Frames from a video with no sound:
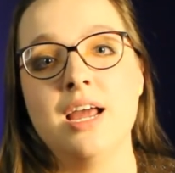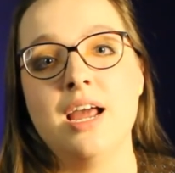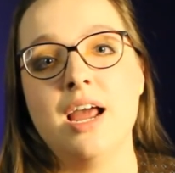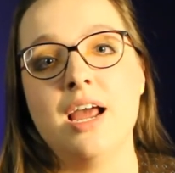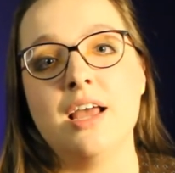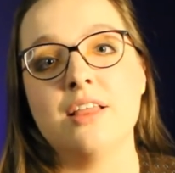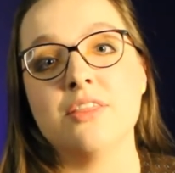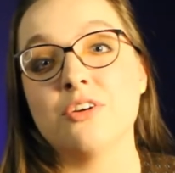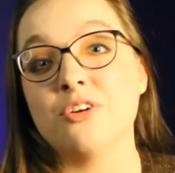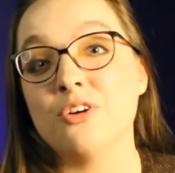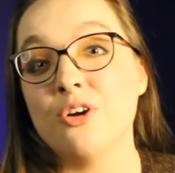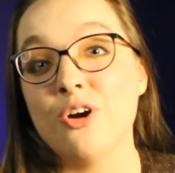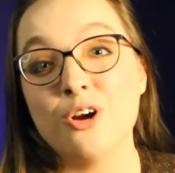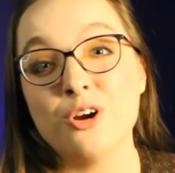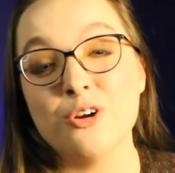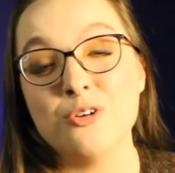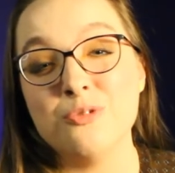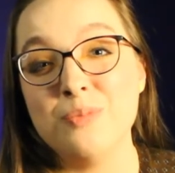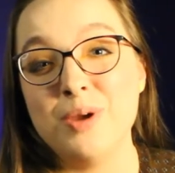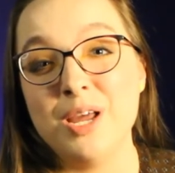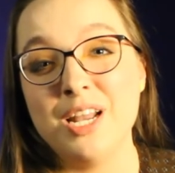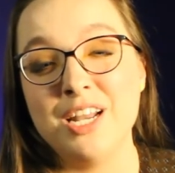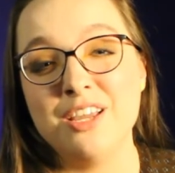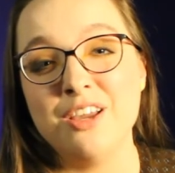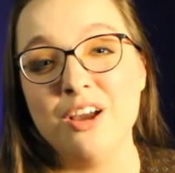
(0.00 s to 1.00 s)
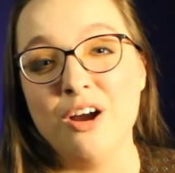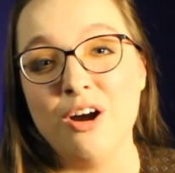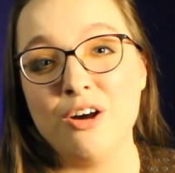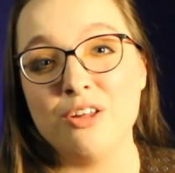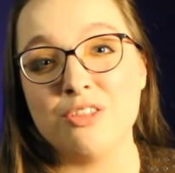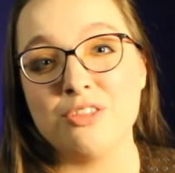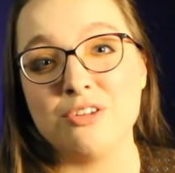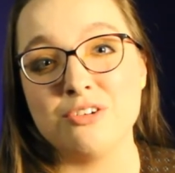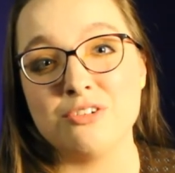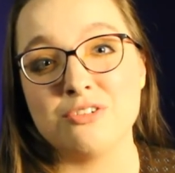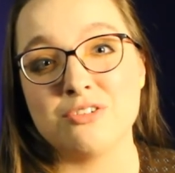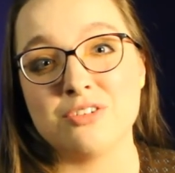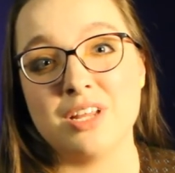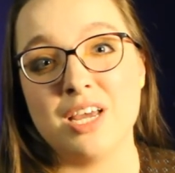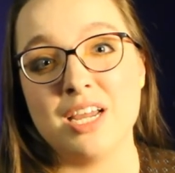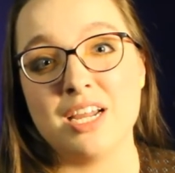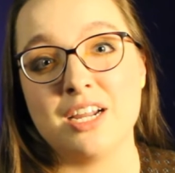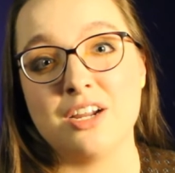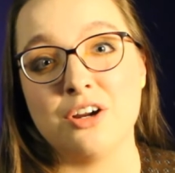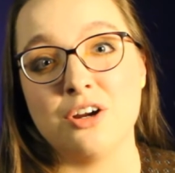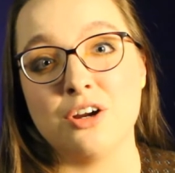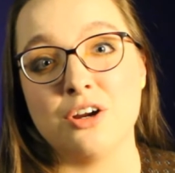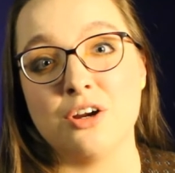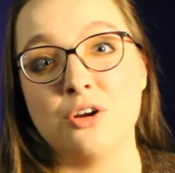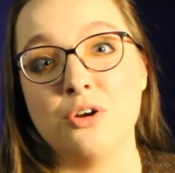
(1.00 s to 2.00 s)
and there aren't many authors
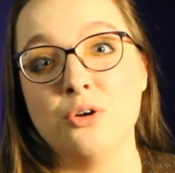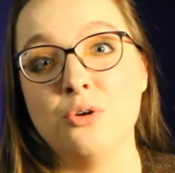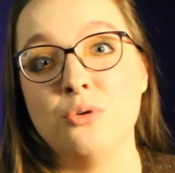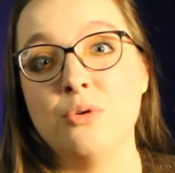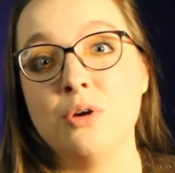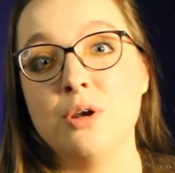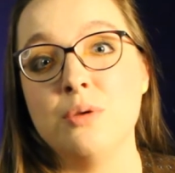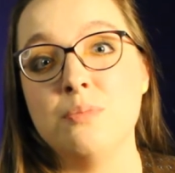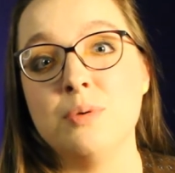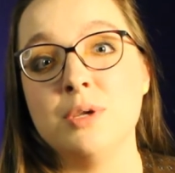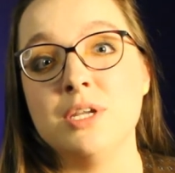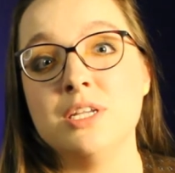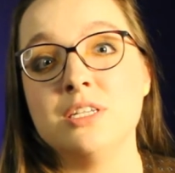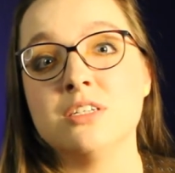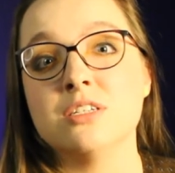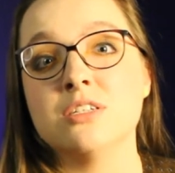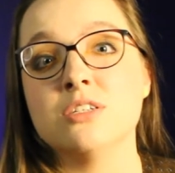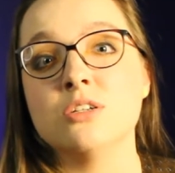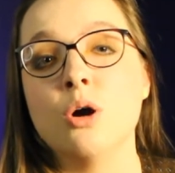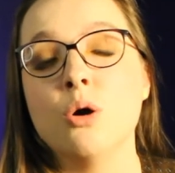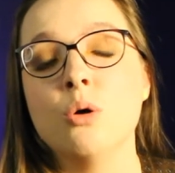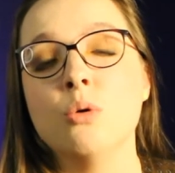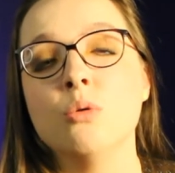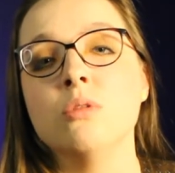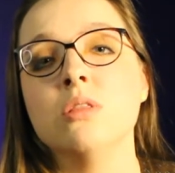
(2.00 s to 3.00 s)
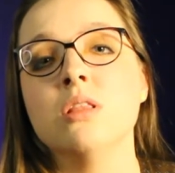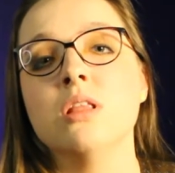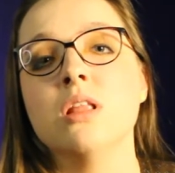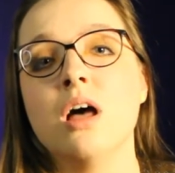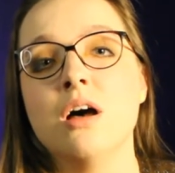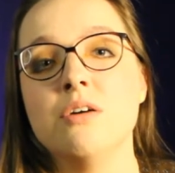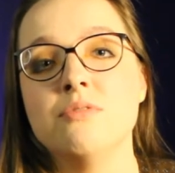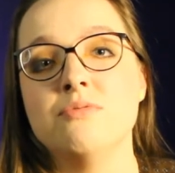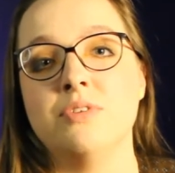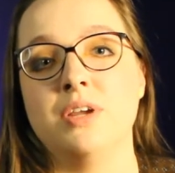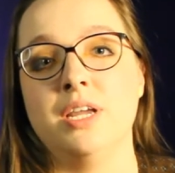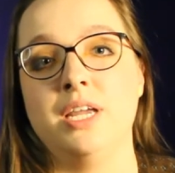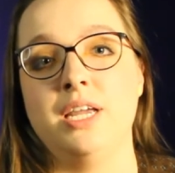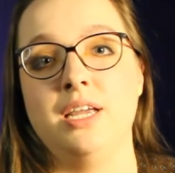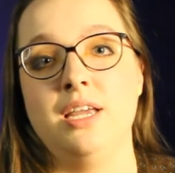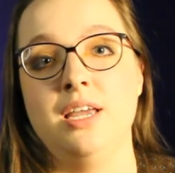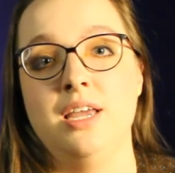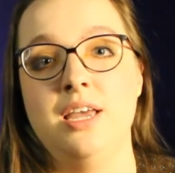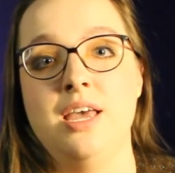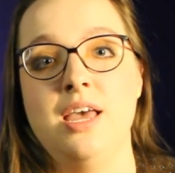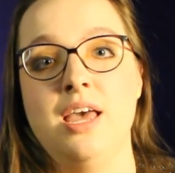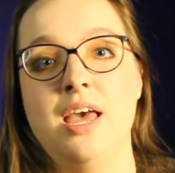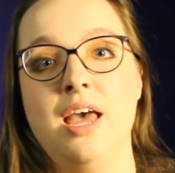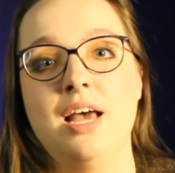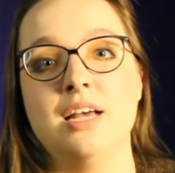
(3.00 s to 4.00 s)
like her who would be so loving
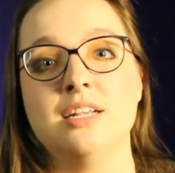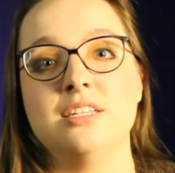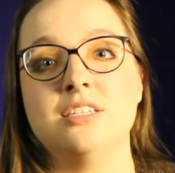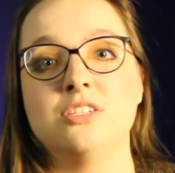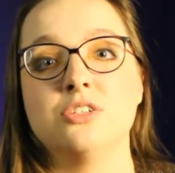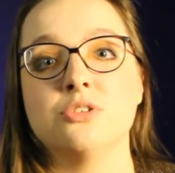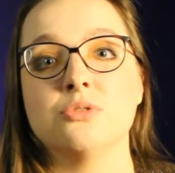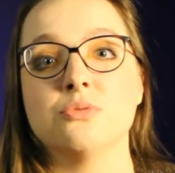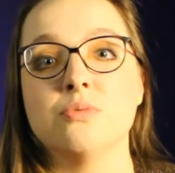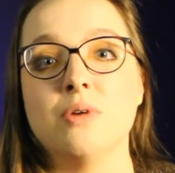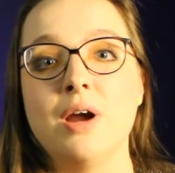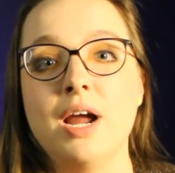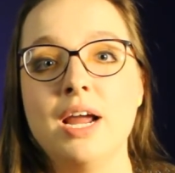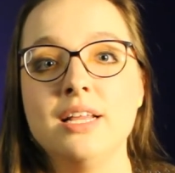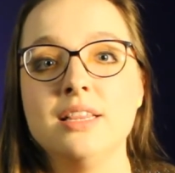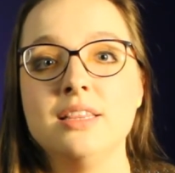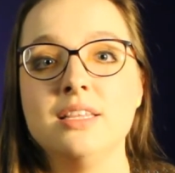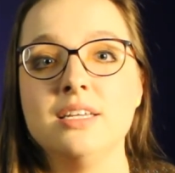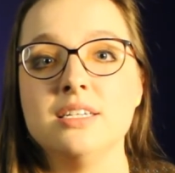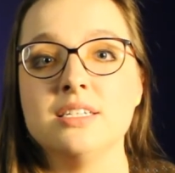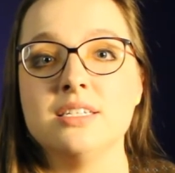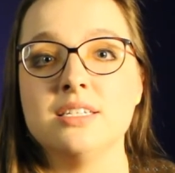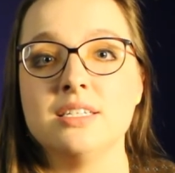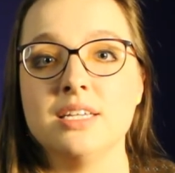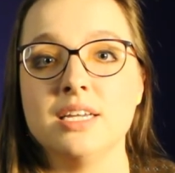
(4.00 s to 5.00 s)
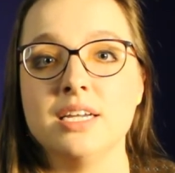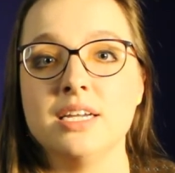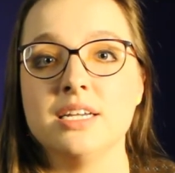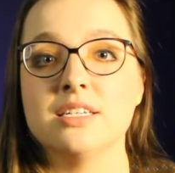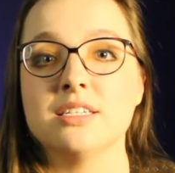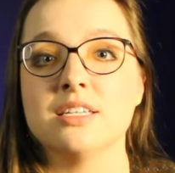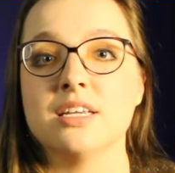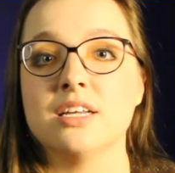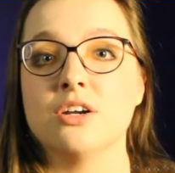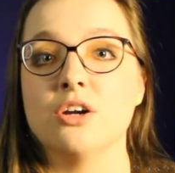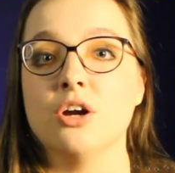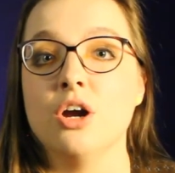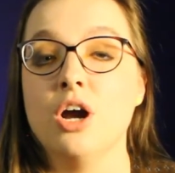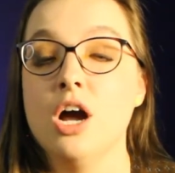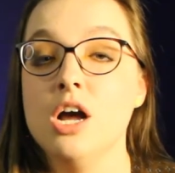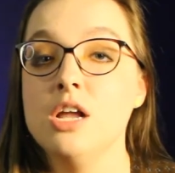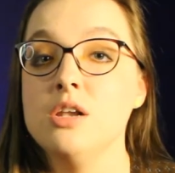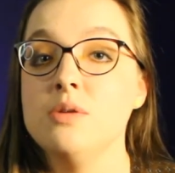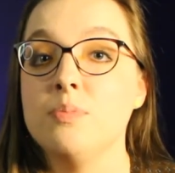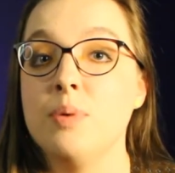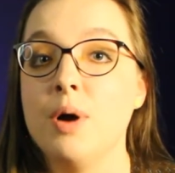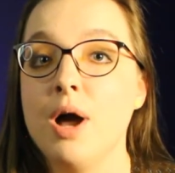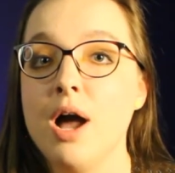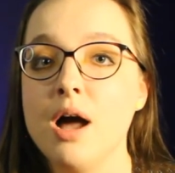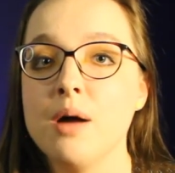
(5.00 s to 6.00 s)
as to write these things that are
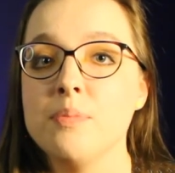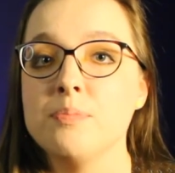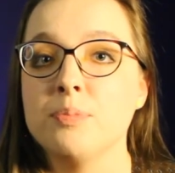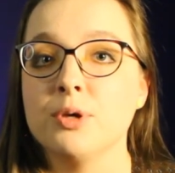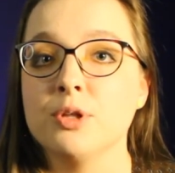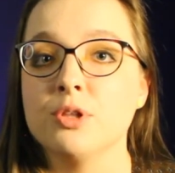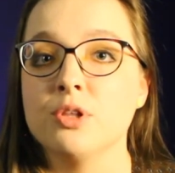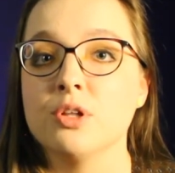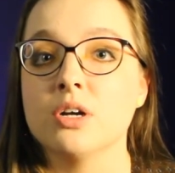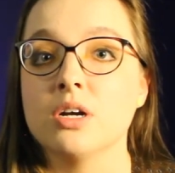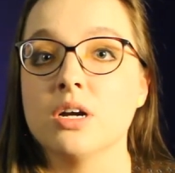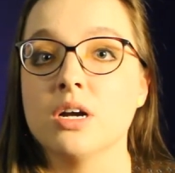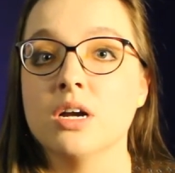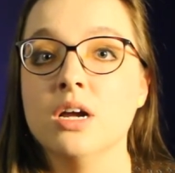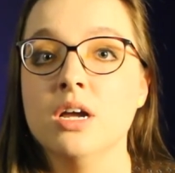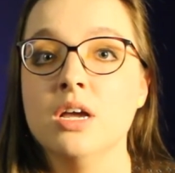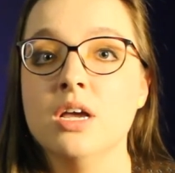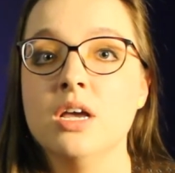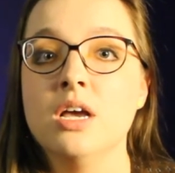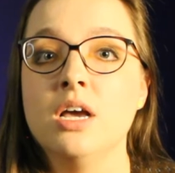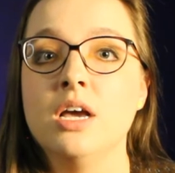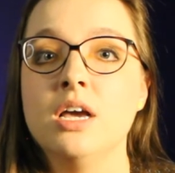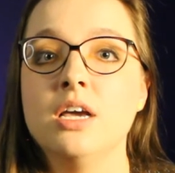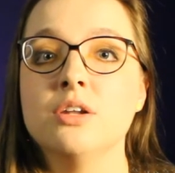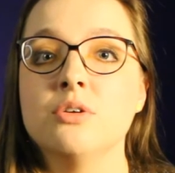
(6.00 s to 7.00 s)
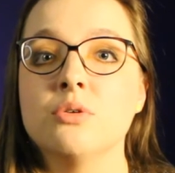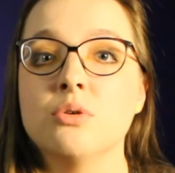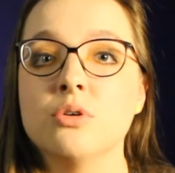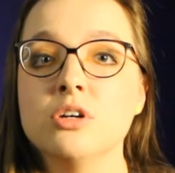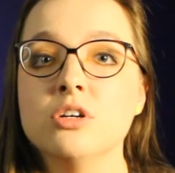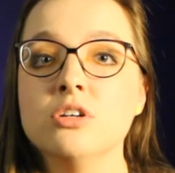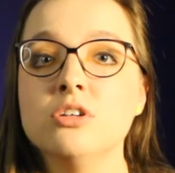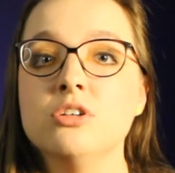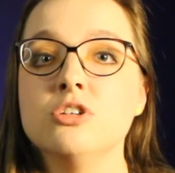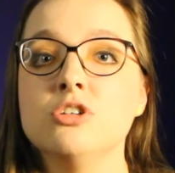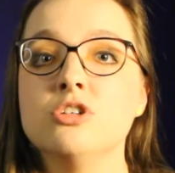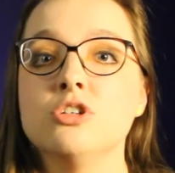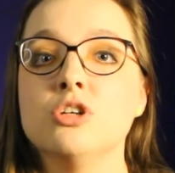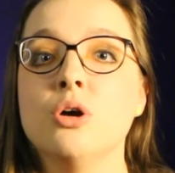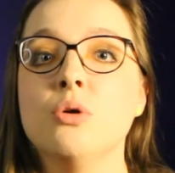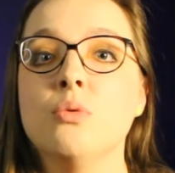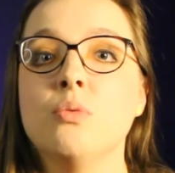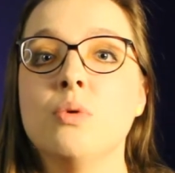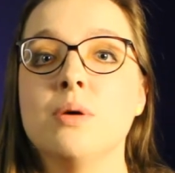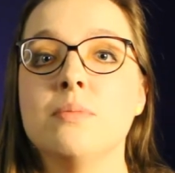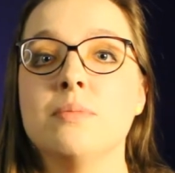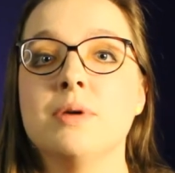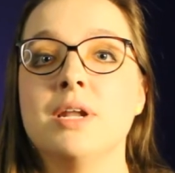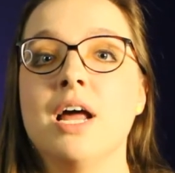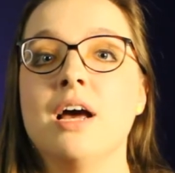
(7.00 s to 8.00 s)
unpopular in order to show
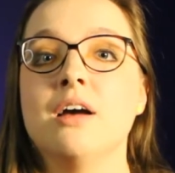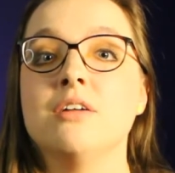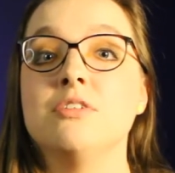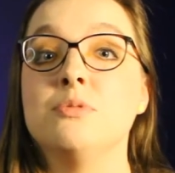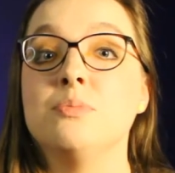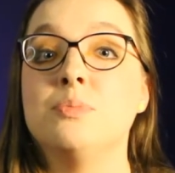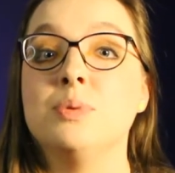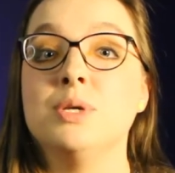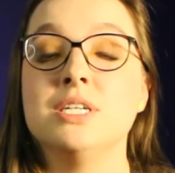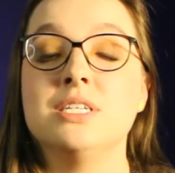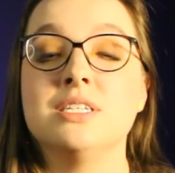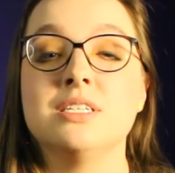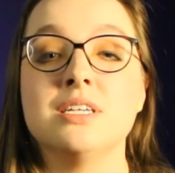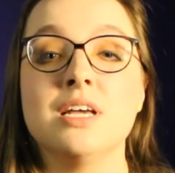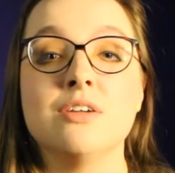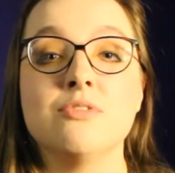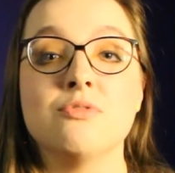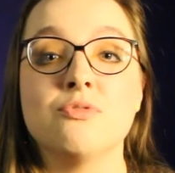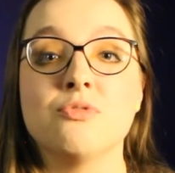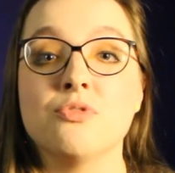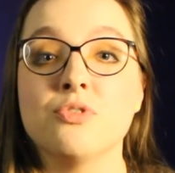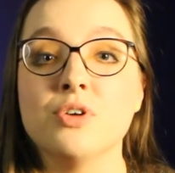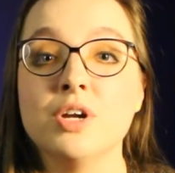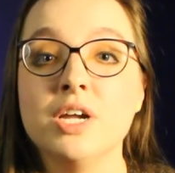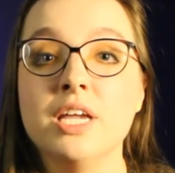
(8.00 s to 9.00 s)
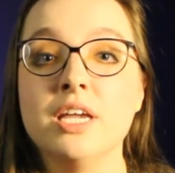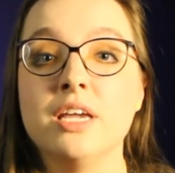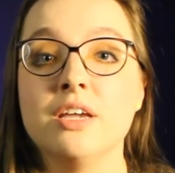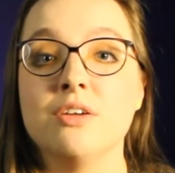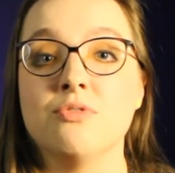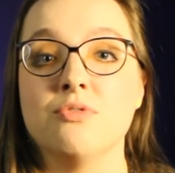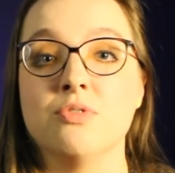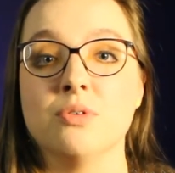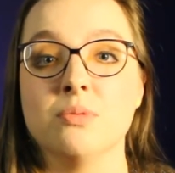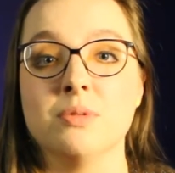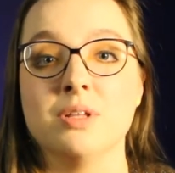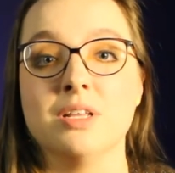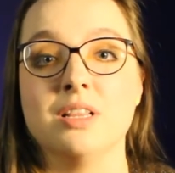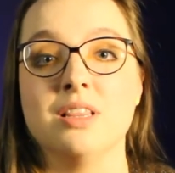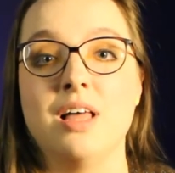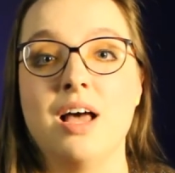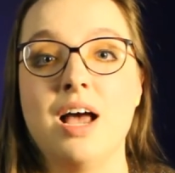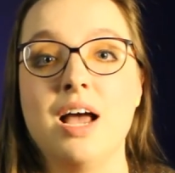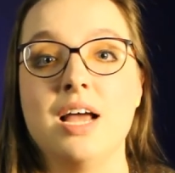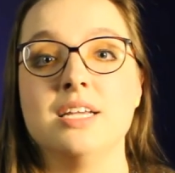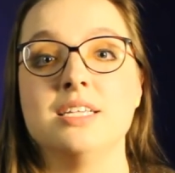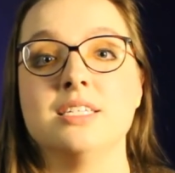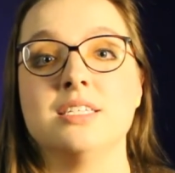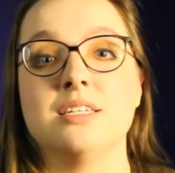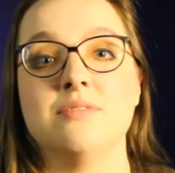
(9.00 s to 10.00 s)
women how to be set free from the
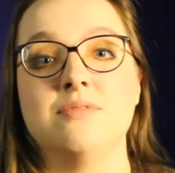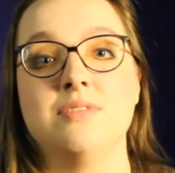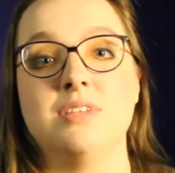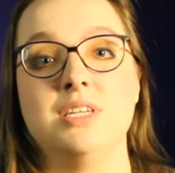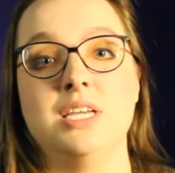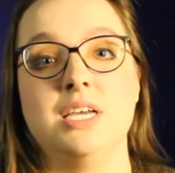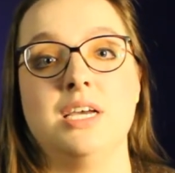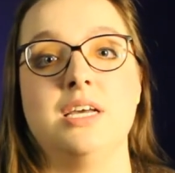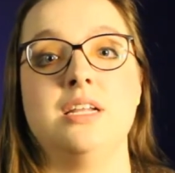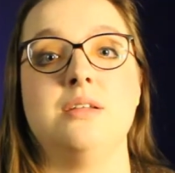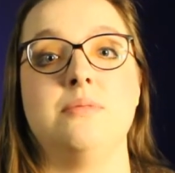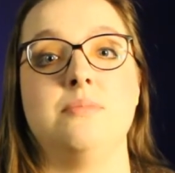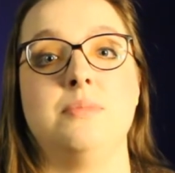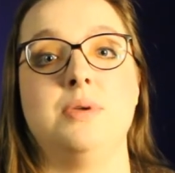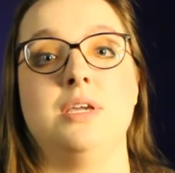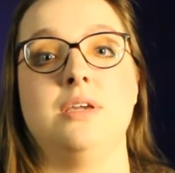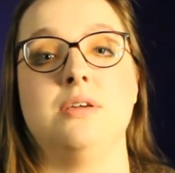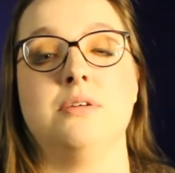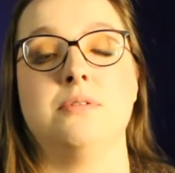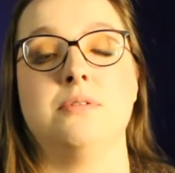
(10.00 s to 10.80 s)
lies of the enemy.